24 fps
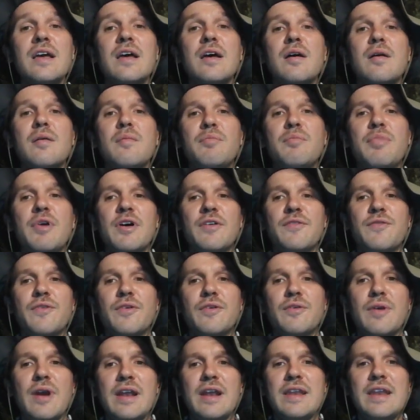But for
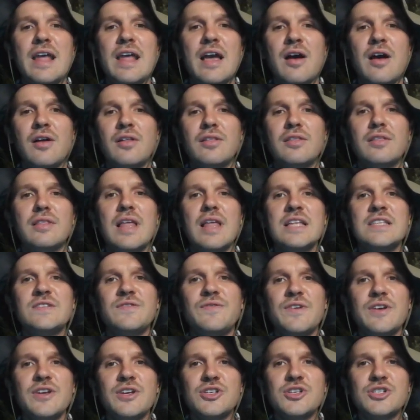right now, let's
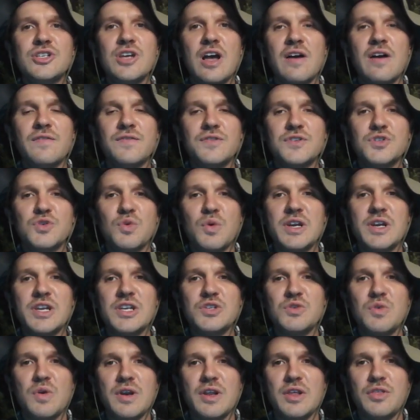finish off
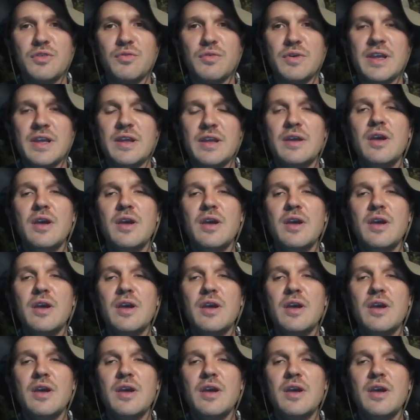2023